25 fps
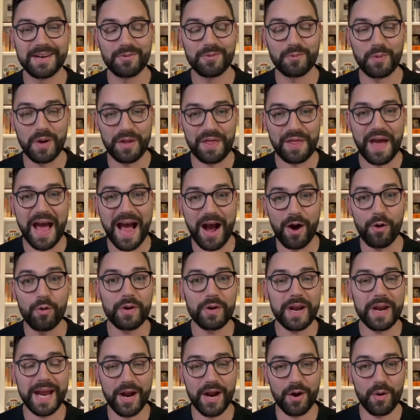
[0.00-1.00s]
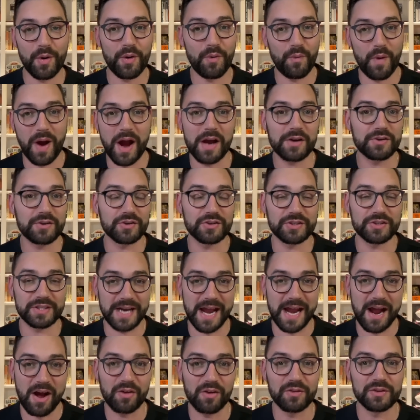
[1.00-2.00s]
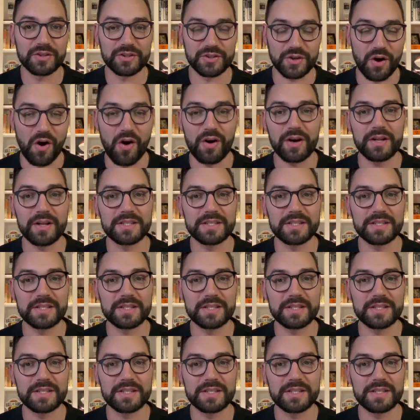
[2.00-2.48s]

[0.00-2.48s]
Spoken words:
without Aaron Rodgers and Alan Lazard